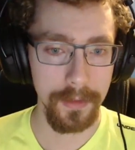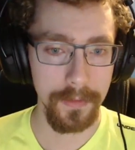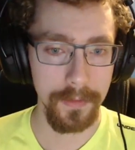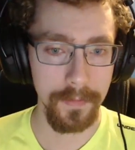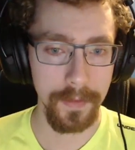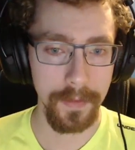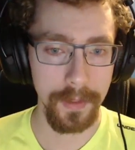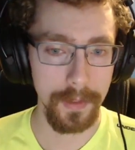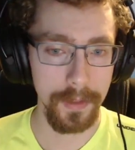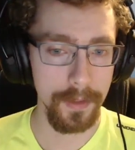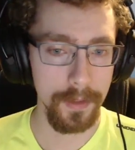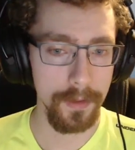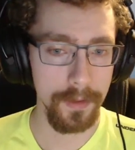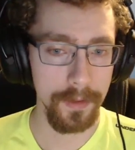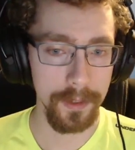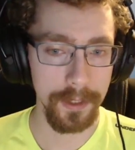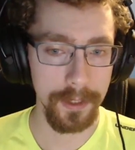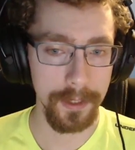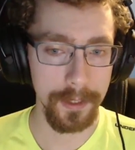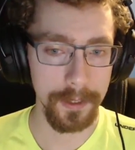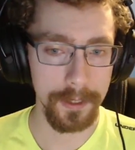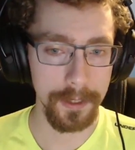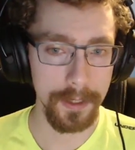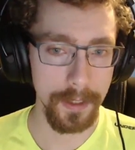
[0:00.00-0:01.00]
Very
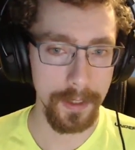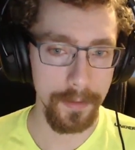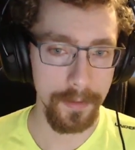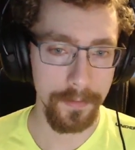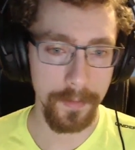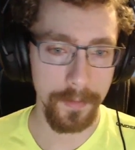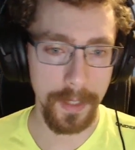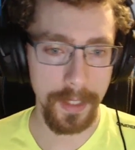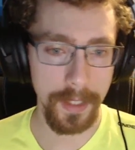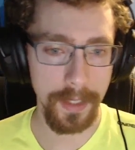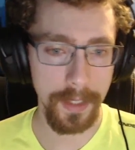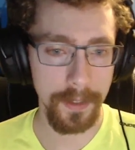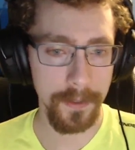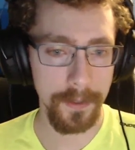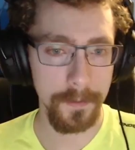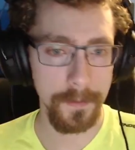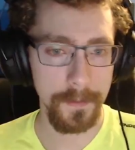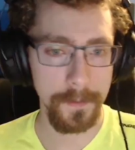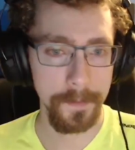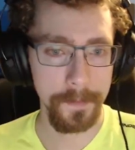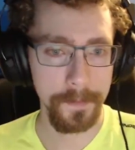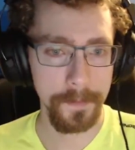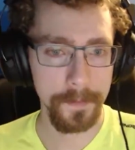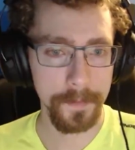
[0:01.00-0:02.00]
interesting stuff. But anyhow,
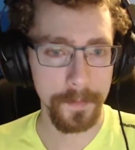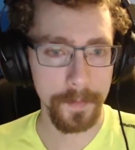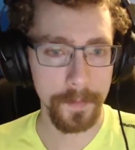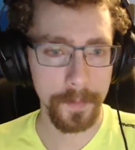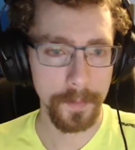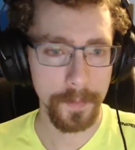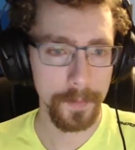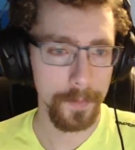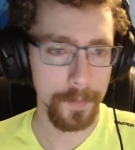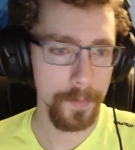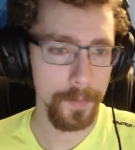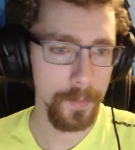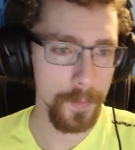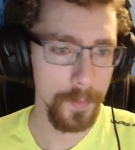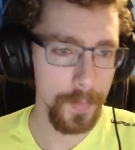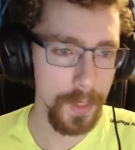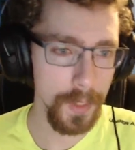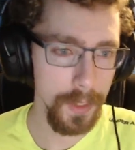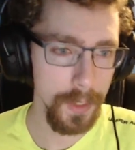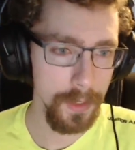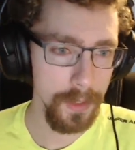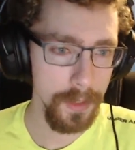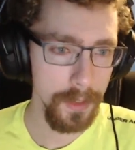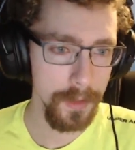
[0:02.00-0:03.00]

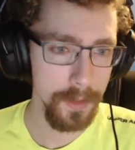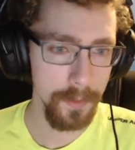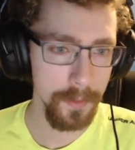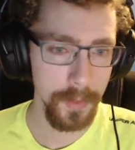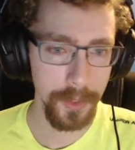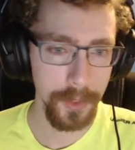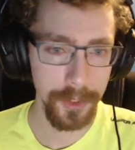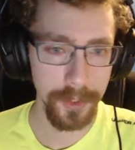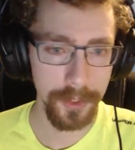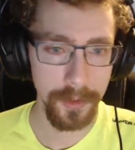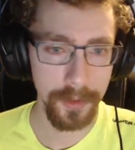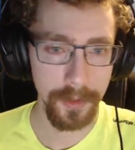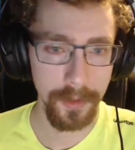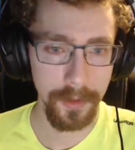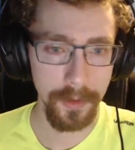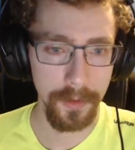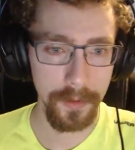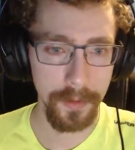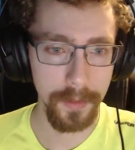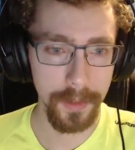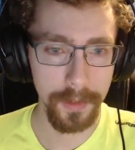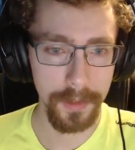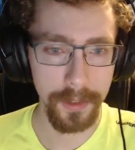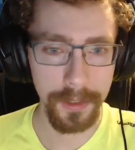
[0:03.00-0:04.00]
Bush the
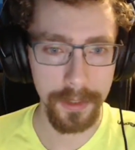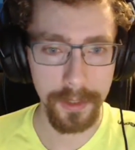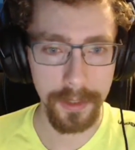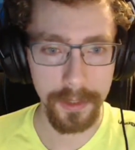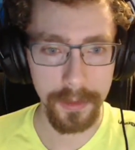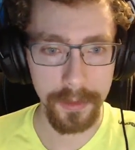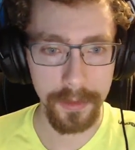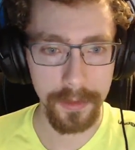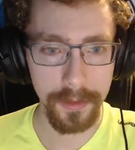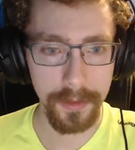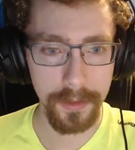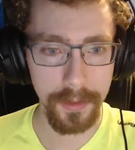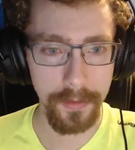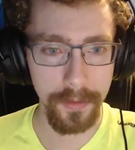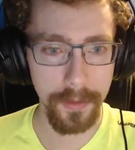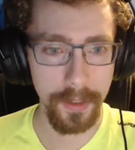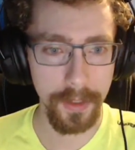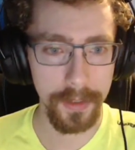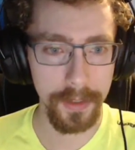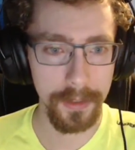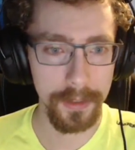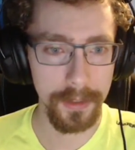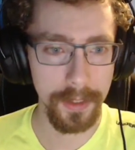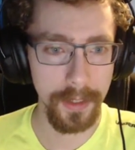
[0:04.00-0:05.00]
globalist, he
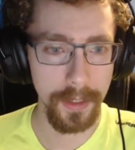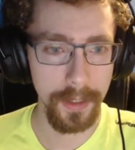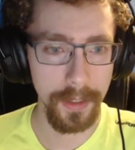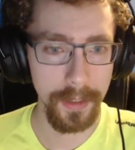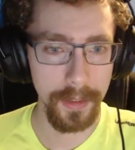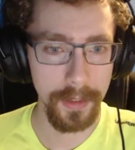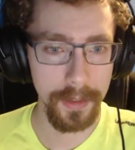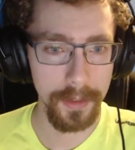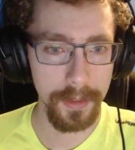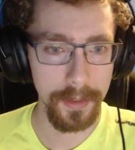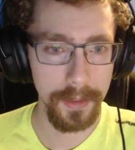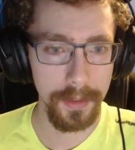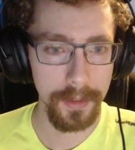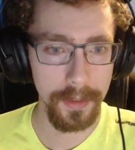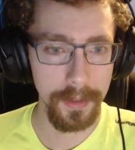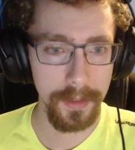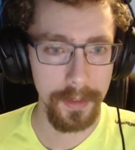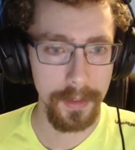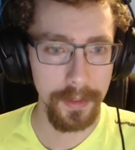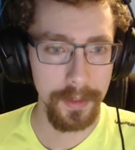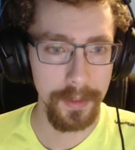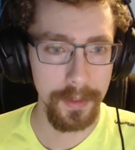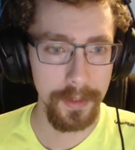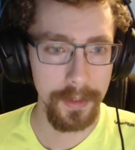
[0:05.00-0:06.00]
wants a
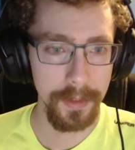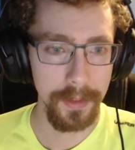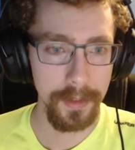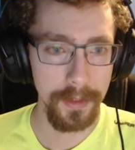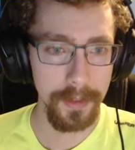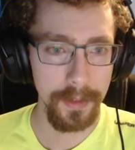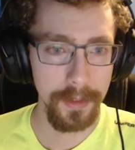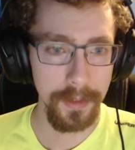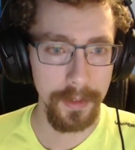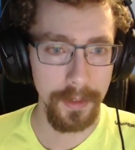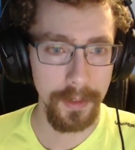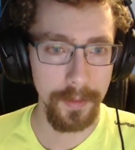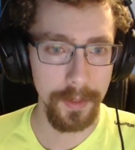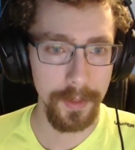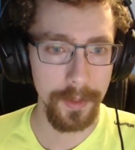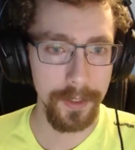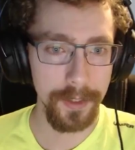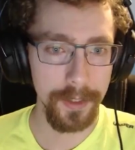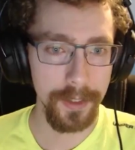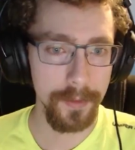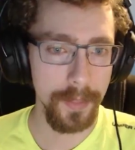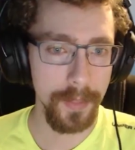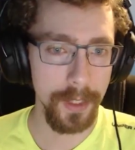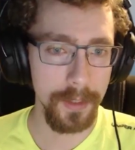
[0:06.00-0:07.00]

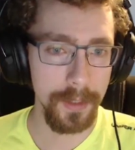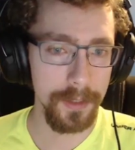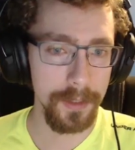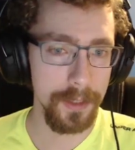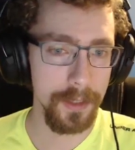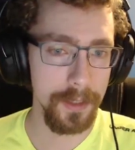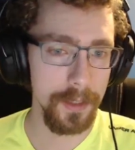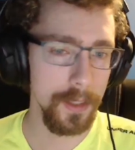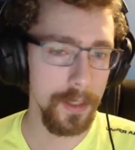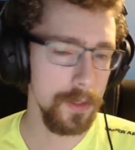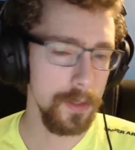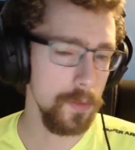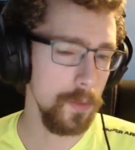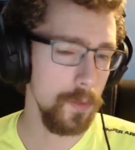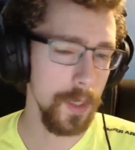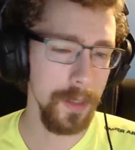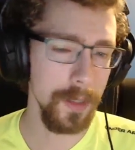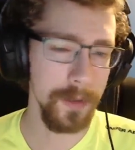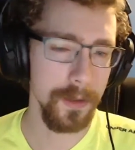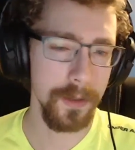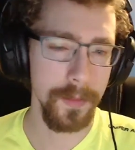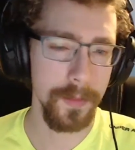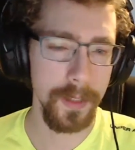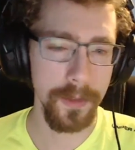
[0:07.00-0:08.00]
immigration policy that's
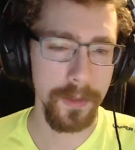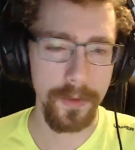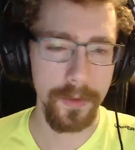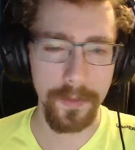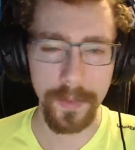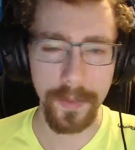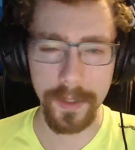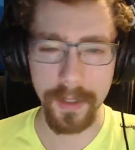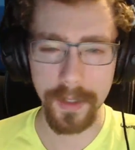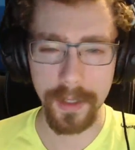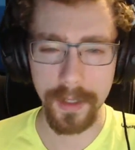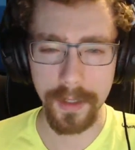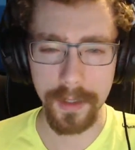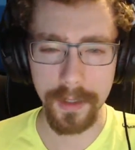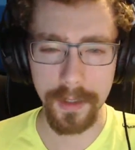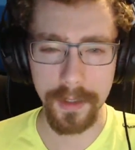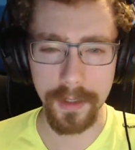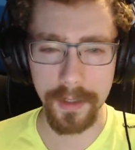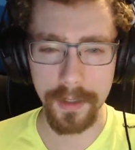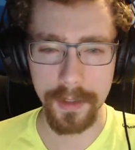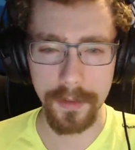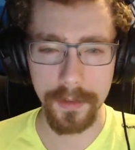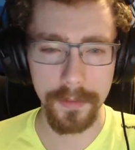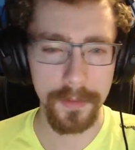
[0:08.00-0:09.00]
welcoming, open
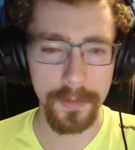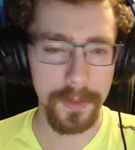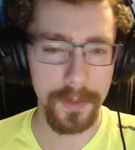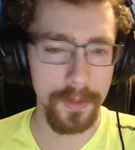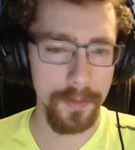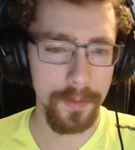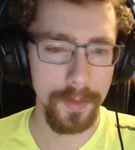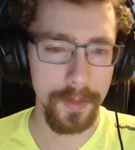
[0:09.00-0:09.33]
arms.